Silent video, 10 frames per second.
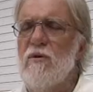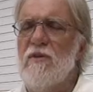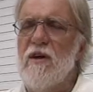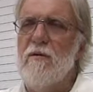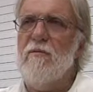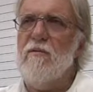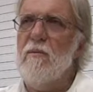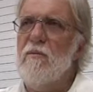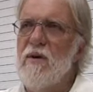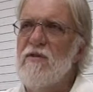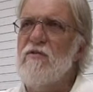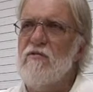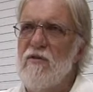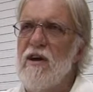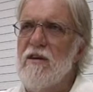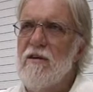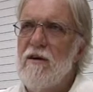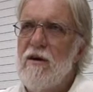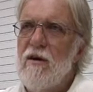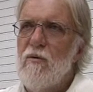we think of Francis Drake,
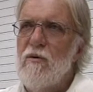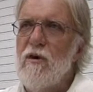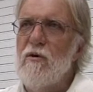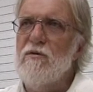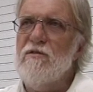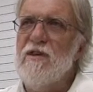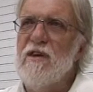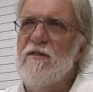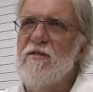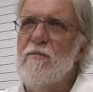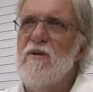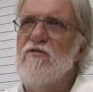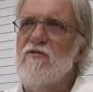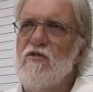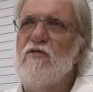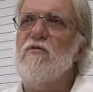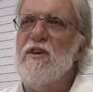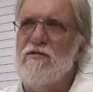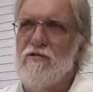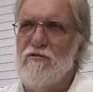we always think of him as Sir
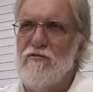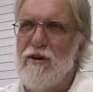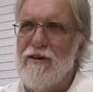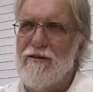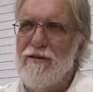Francis Drake,